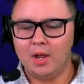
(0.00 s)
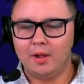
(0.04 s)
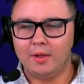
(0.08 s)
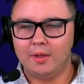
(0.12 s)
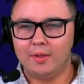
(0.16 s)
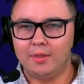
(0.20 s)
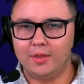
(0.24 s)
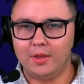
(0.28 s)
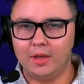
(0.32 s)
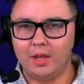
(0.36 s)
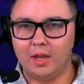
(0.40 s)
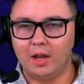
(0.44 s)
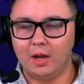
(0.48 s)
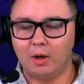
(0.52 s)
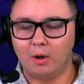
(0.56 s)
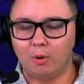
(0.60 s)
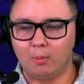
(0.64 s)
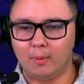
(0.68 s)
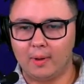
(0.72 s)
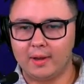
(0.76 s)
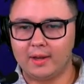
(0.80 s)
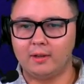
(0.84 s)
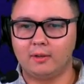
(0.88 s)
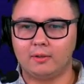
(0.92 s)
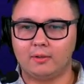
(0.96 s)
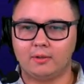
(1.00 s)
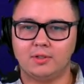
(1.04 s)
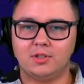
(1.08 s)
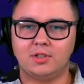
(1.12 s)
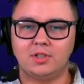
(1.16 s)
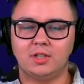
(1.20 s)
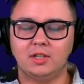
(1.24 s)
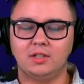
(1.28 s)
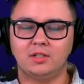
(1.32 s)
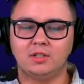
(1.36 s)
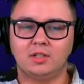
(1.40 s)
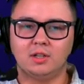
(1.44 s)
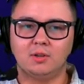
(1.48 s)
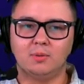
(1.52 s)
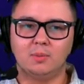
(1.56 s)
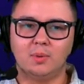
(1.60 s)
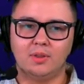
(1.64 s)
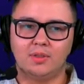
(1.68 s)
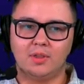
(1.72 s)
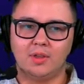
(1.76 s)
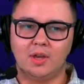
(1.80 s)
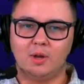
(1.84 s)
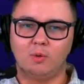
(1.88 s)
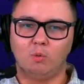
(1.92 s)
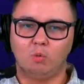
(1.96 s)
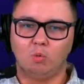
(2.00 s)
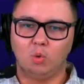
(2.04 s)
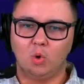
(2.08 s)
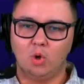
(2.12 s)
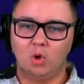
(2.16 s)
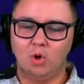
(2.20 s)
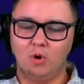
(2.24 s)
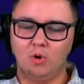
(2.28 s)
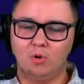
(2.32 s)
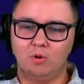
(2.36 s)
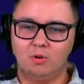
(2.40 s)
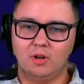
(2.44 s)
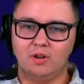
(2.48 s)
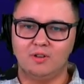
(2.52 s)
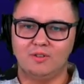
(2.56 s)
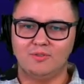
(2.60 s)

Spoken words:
the regular season with a road